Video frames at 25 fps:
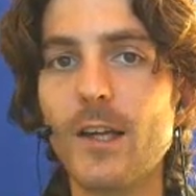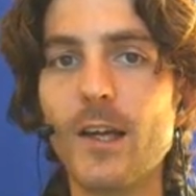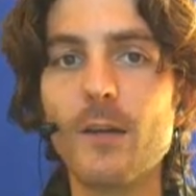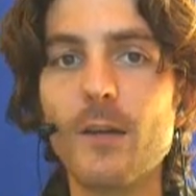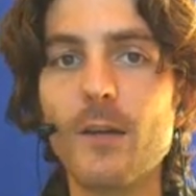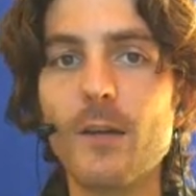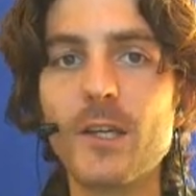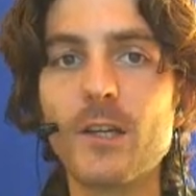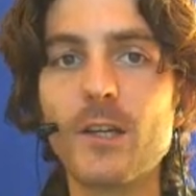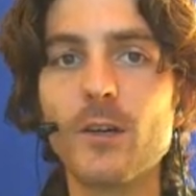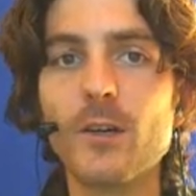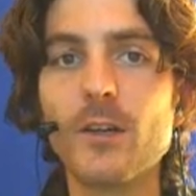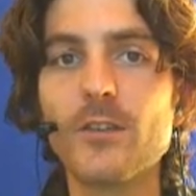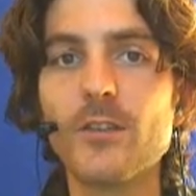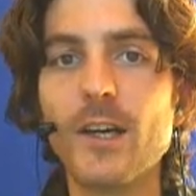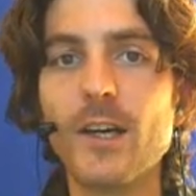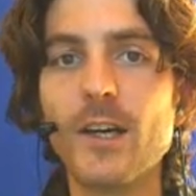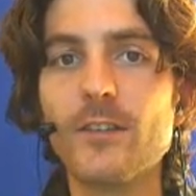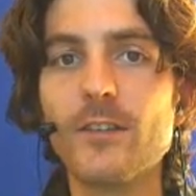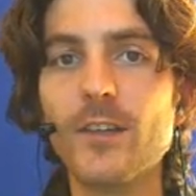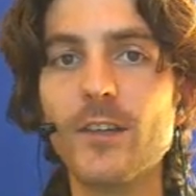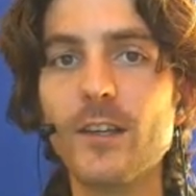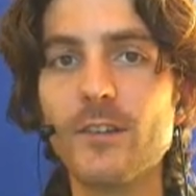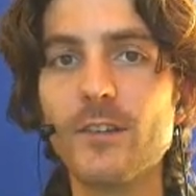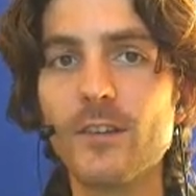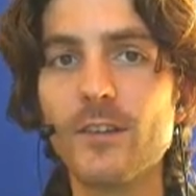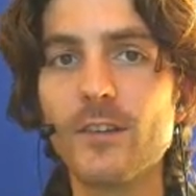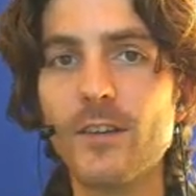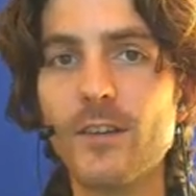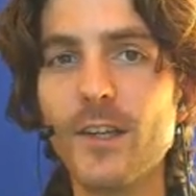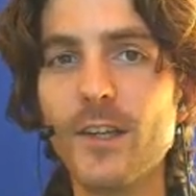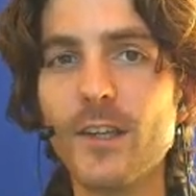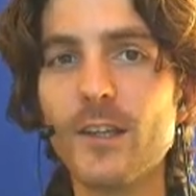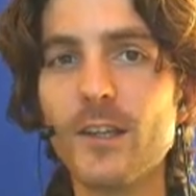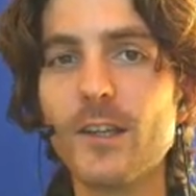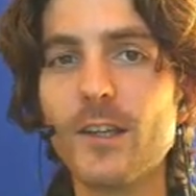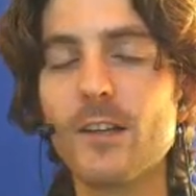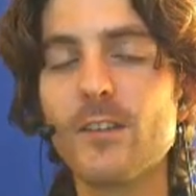because I think this
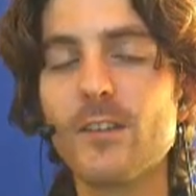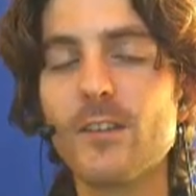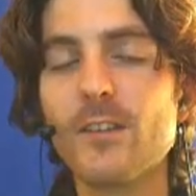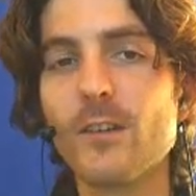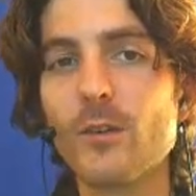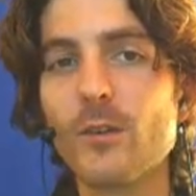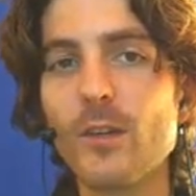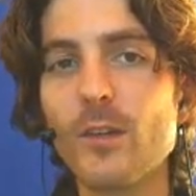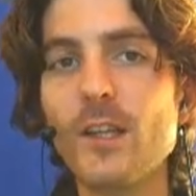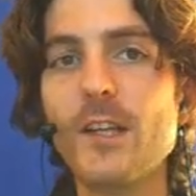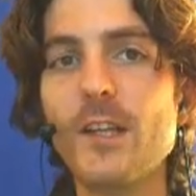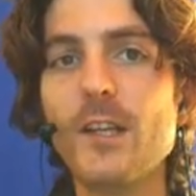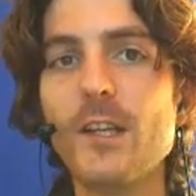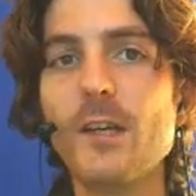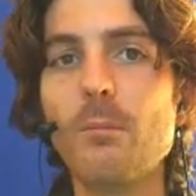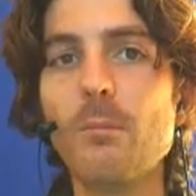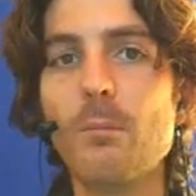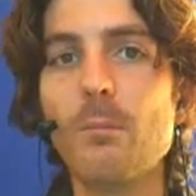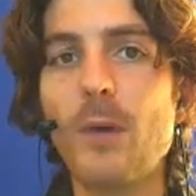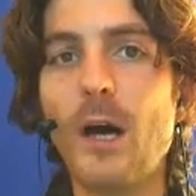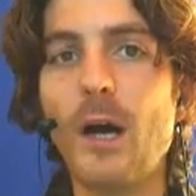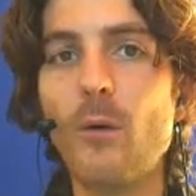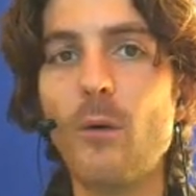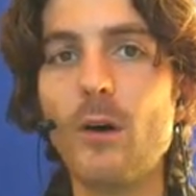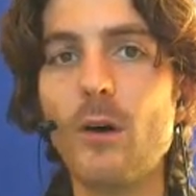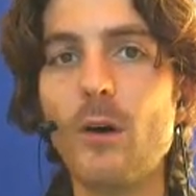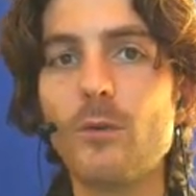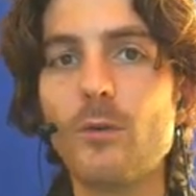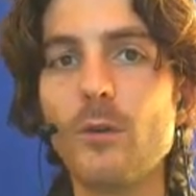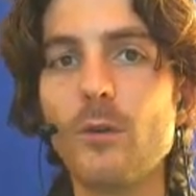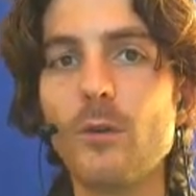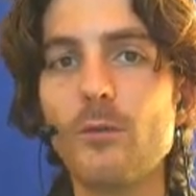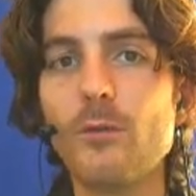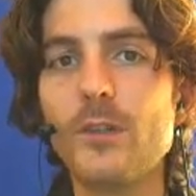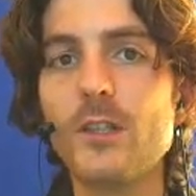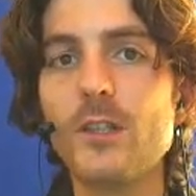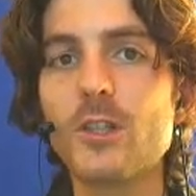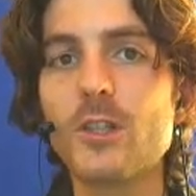linking is a really powerful
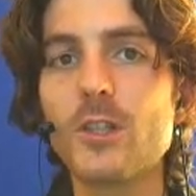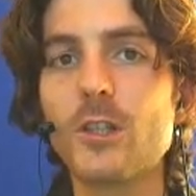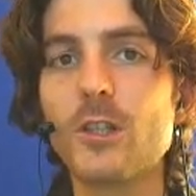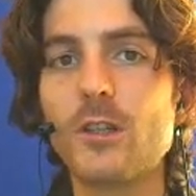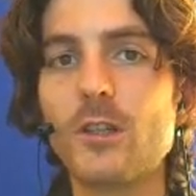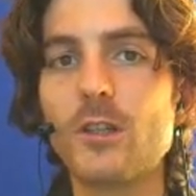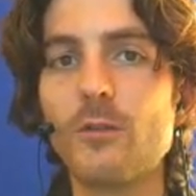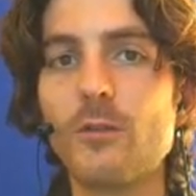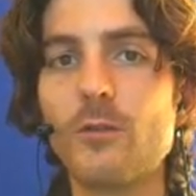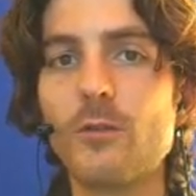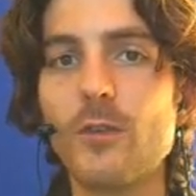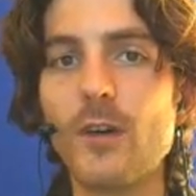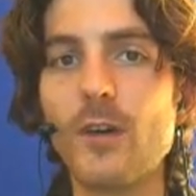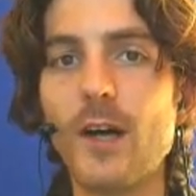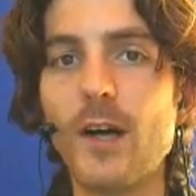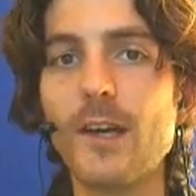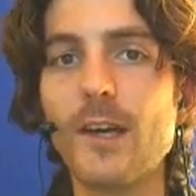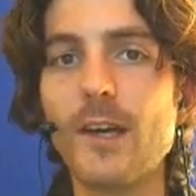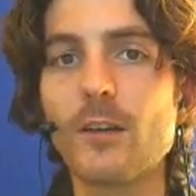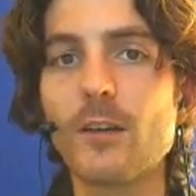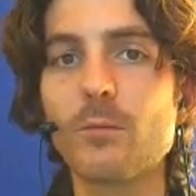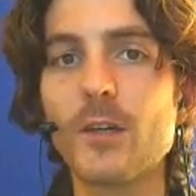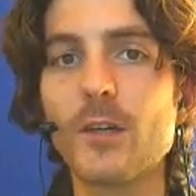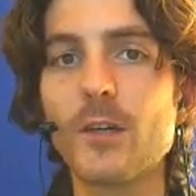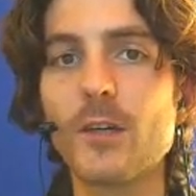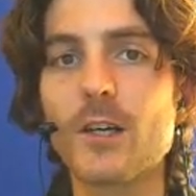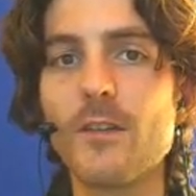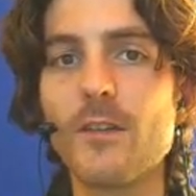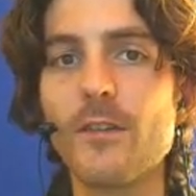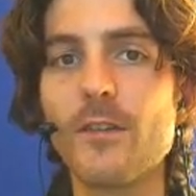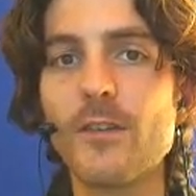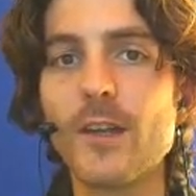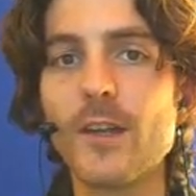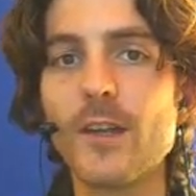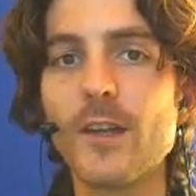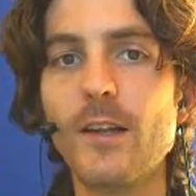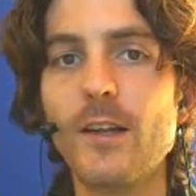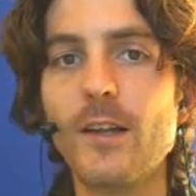feature of iExpressions
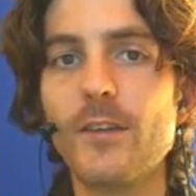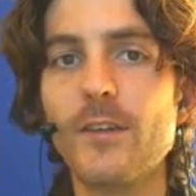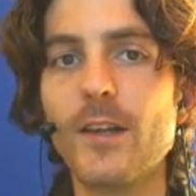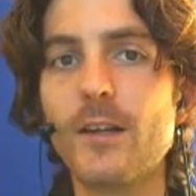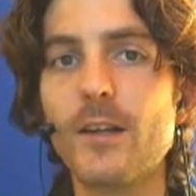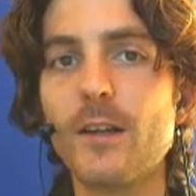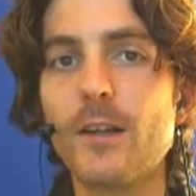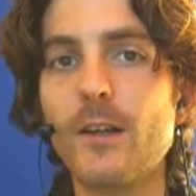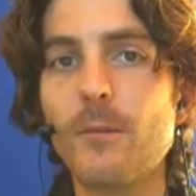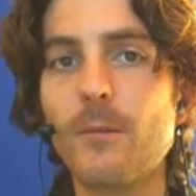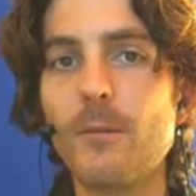that